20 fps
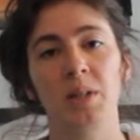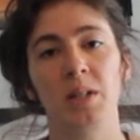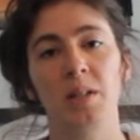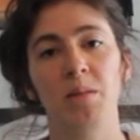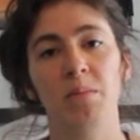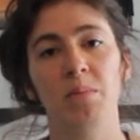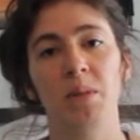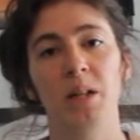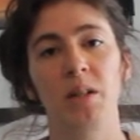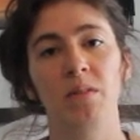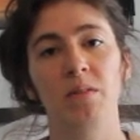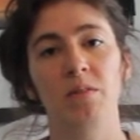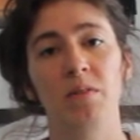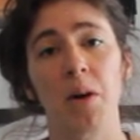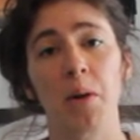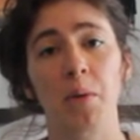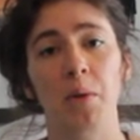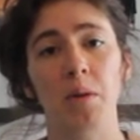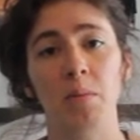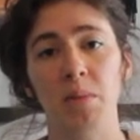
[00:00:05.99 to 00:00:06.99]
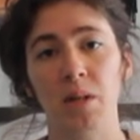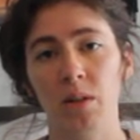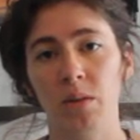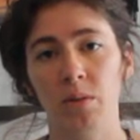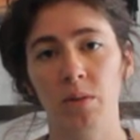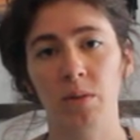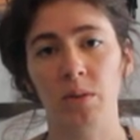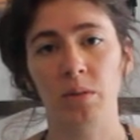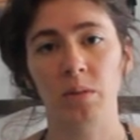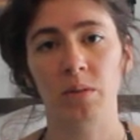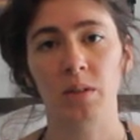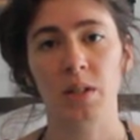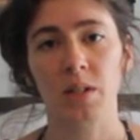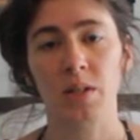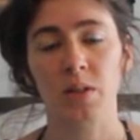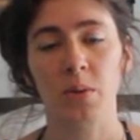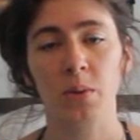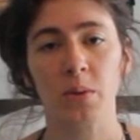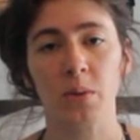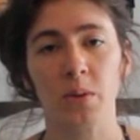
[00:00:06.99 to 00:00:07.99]
and been following me through
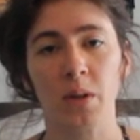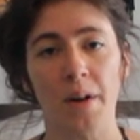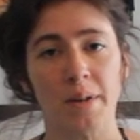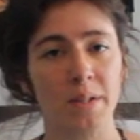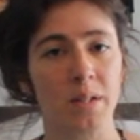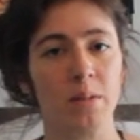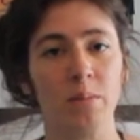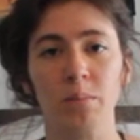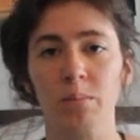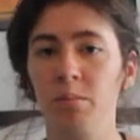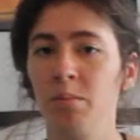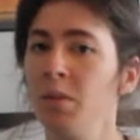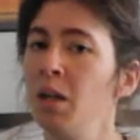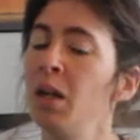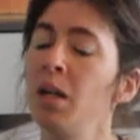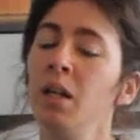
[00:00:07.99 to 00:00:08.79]
this whole awesome